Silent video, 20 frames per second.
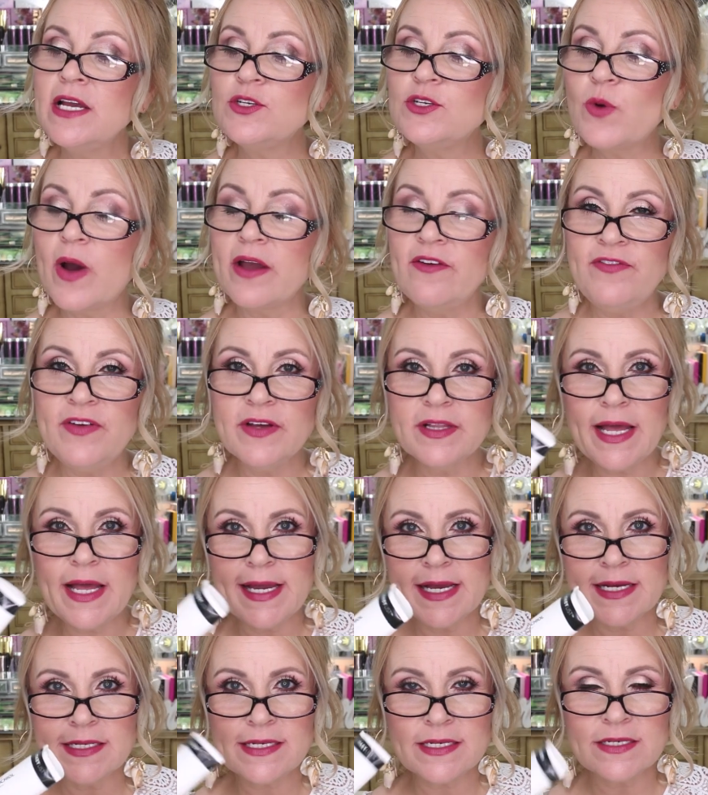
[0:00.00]
Do I feel
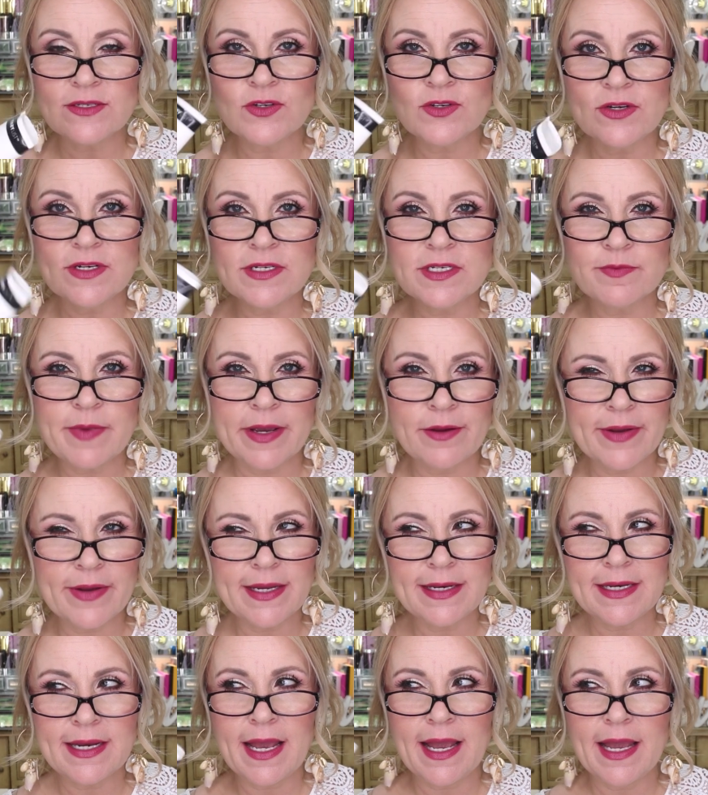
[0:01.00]
like it's as good as my
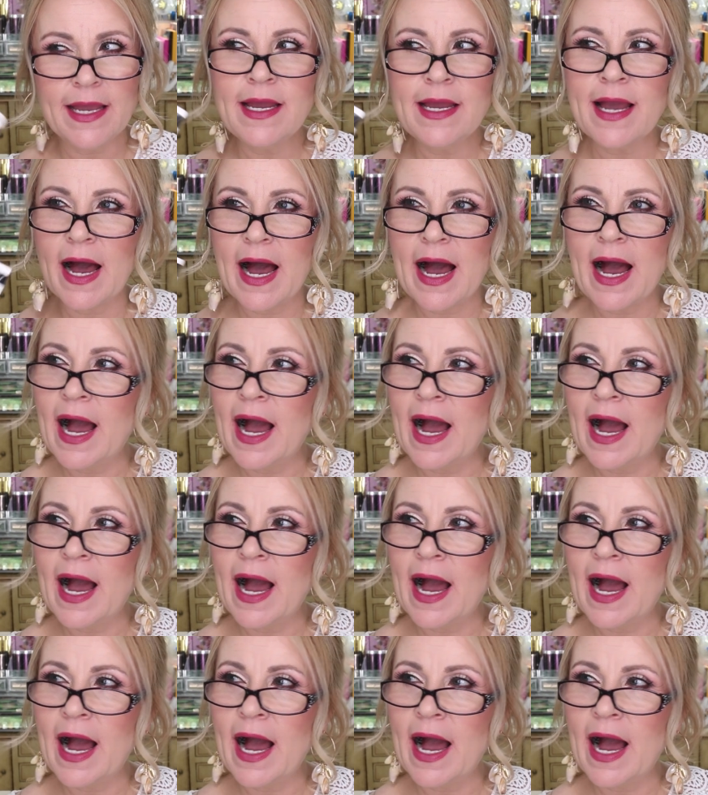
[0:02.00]
Retin-A?